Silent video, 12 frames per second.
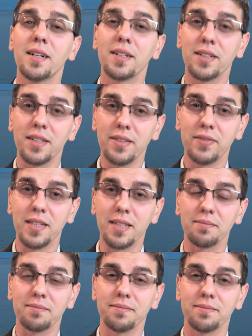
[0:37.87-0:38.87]
Good evening,
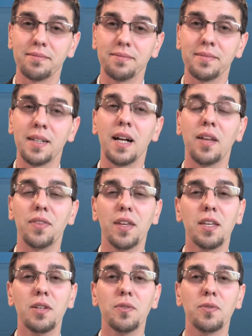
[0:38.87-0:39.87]
and
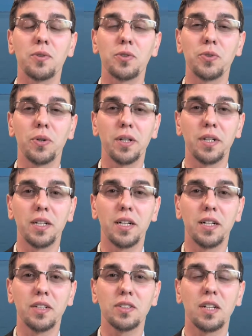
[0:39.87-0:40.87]
thank you for joining
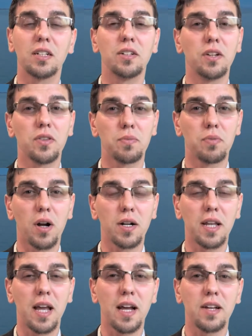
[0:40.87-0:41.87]
us on another
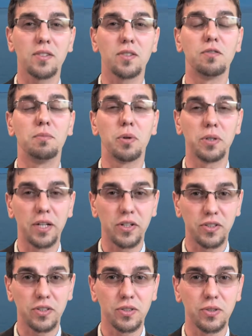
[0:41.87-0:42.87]
broadcast of Port
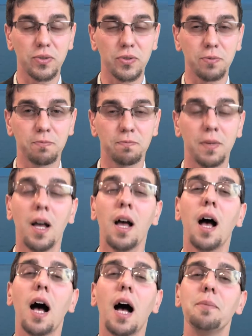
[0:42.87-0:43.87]
Angeles News.
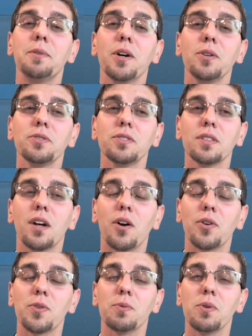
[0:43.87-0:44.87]
I'm your host,
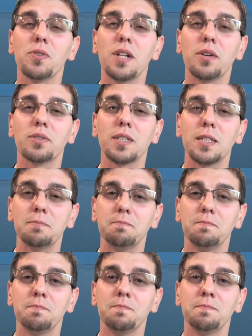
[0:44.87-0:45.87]
Arthur Wojnowski.
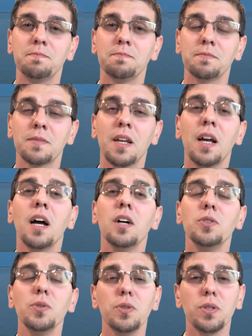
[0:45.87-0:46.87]

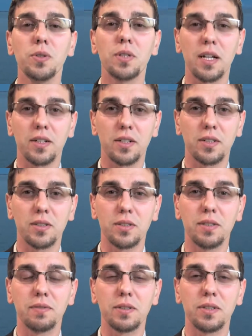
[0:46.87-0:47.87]
Due to technical
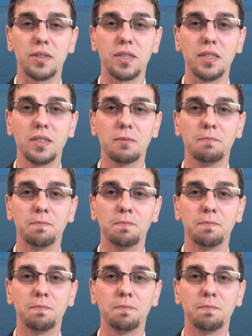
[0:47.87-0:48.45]
difficulties,